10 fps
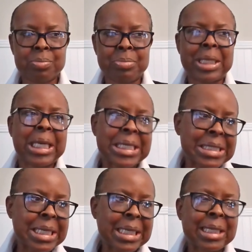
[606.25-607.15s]

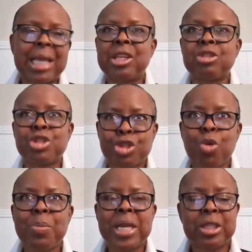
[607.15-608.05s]
Mackenzie, like there's
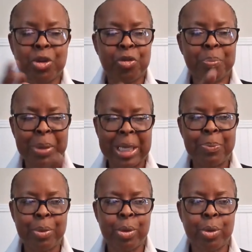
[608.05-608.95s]
so many different
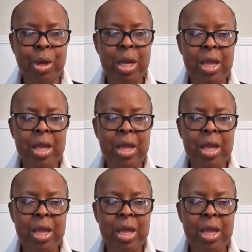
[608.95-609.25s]
people